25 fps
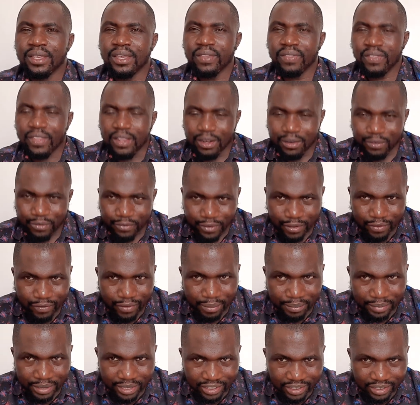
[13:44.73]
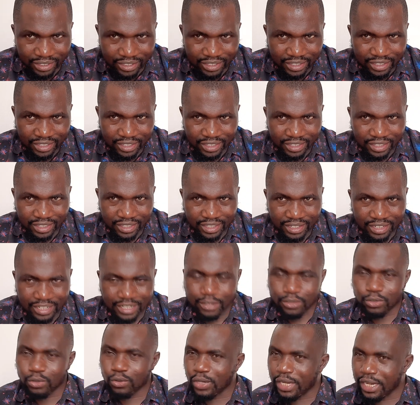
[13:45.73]
They'll favor me.
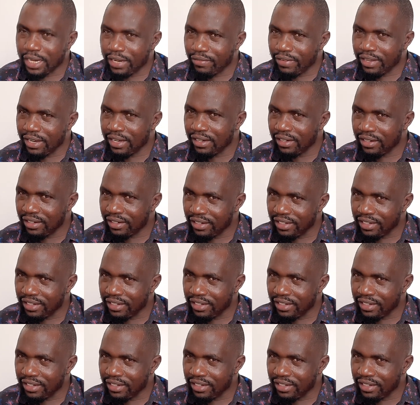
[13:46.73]
Kalonzo can even